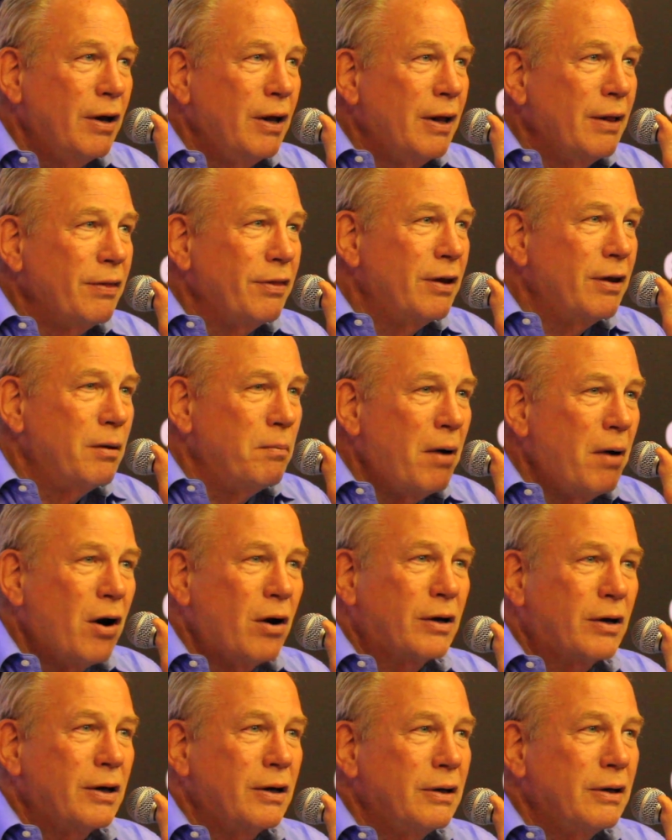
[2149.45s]
that
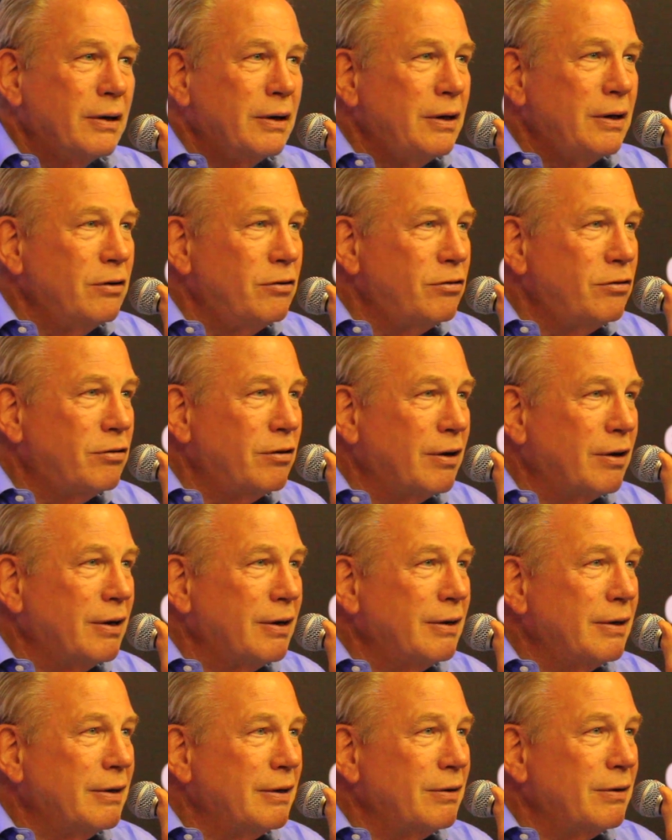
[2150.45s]
America is
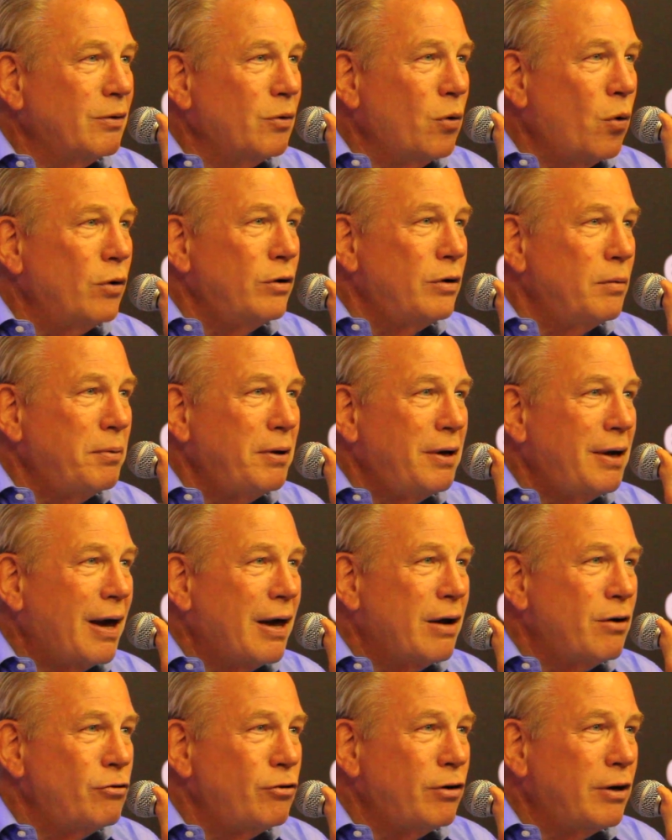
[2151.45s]
going to be
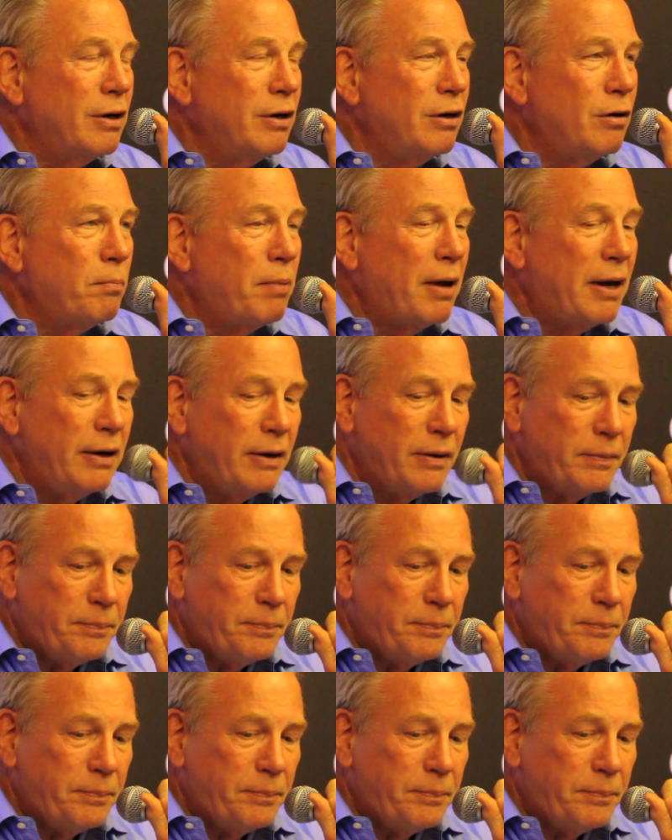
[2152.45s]
energy independent.